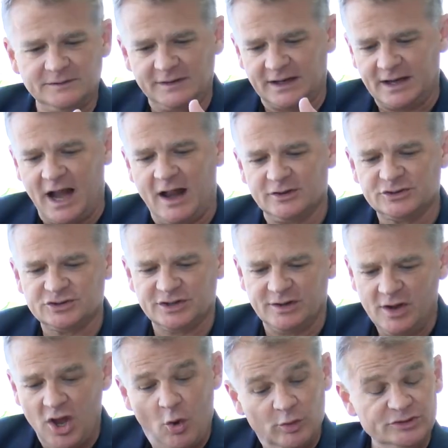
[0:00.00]

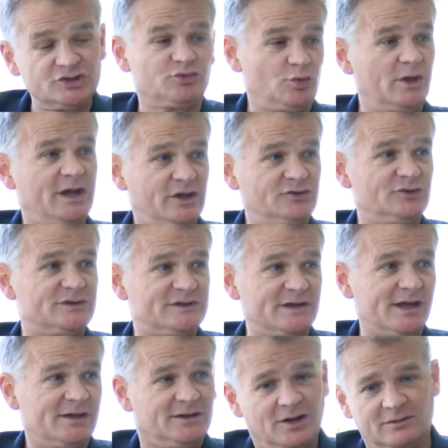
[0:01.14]
technology, which is really
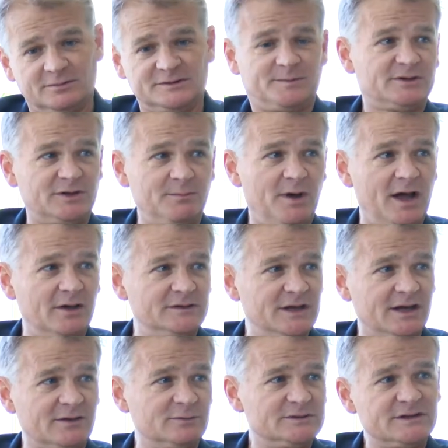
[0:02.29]
interesting, you know, especially
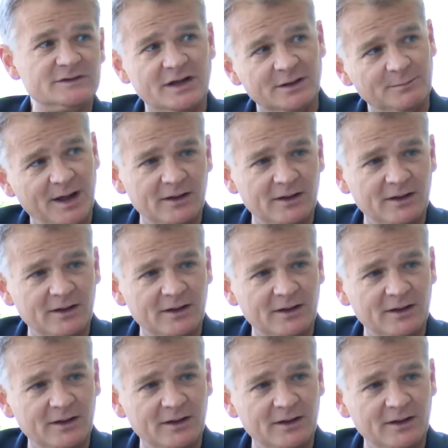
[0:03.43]
biotech with synthetic